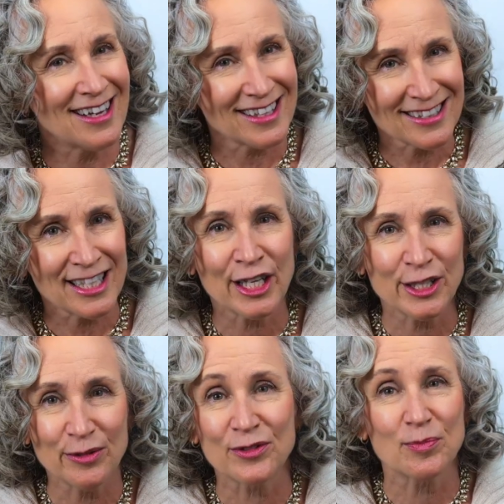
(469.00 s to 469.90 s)
I can
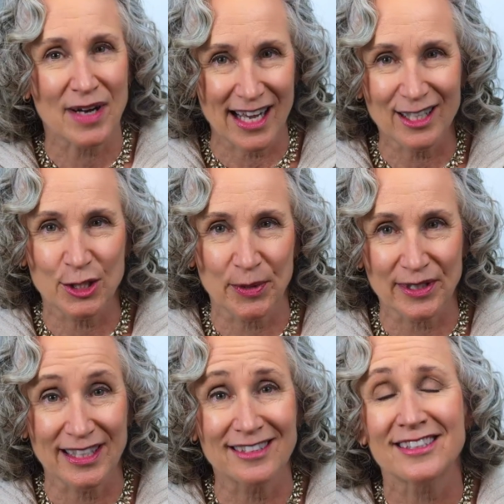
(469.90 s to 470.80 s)
tell you from my
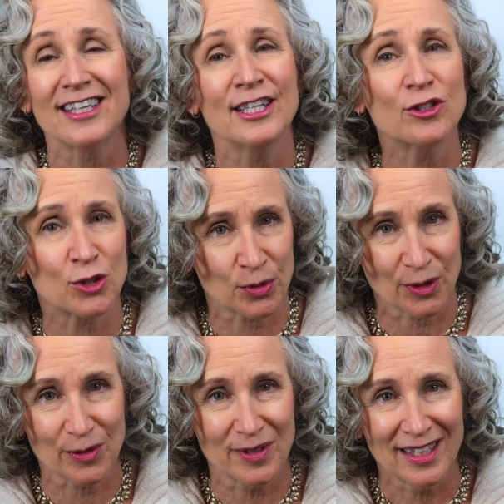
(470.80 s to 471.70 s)
experience, it's
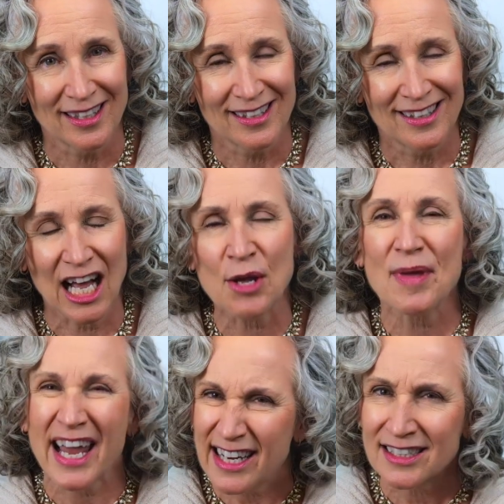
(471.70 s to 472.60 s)
true.
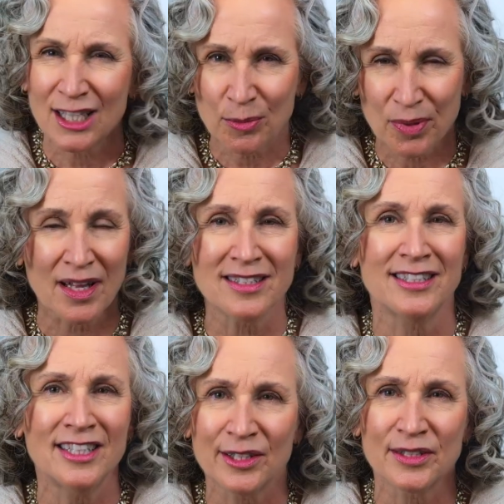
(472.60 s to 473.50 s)
I'm 18
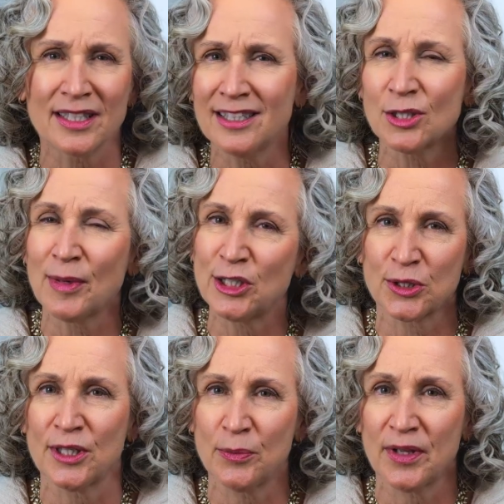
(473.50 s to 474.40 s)
plus years into my
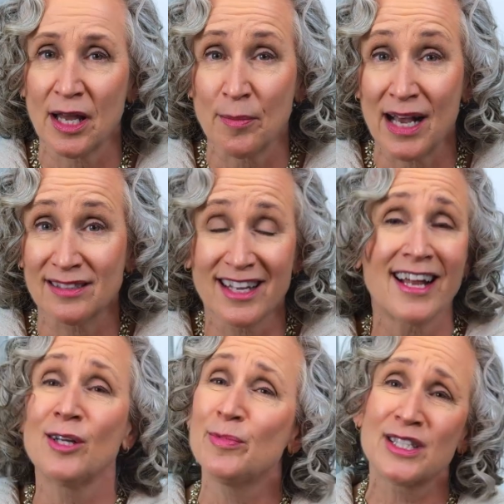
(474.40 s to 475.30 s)
journey with MS
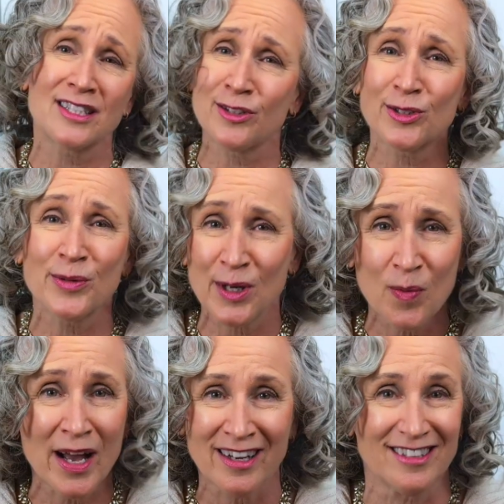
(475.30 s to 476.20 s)
and I'm still
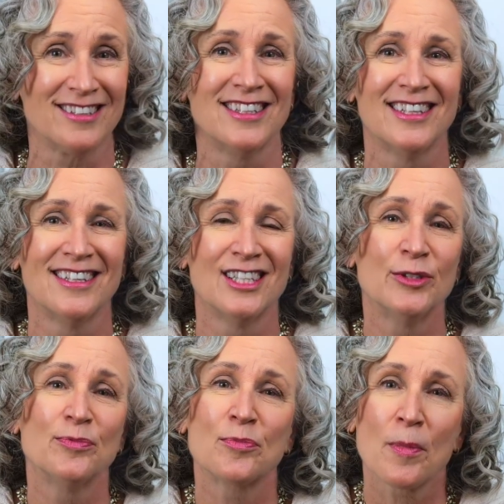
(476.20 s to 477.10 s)
doing well.
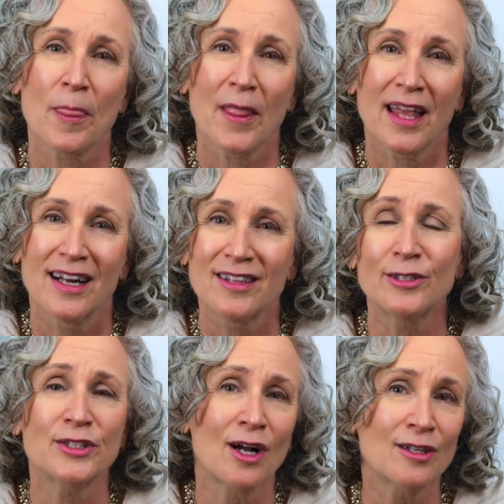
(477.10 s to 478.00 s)

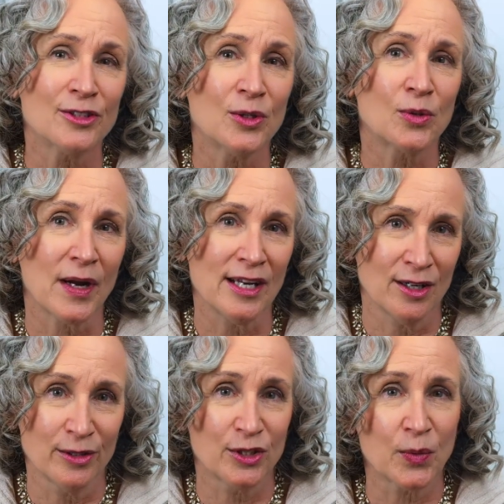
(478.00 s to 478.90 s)
There's also
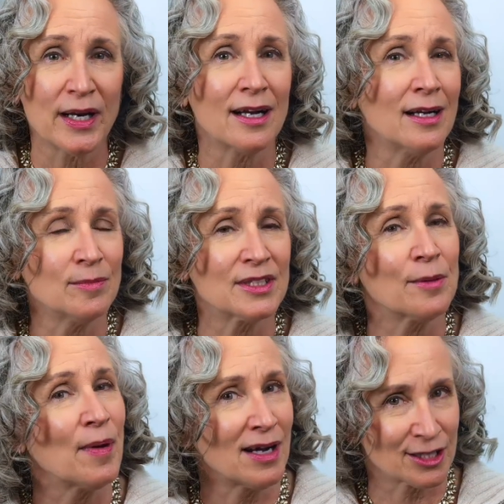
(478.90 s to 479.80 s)
great news when it comes to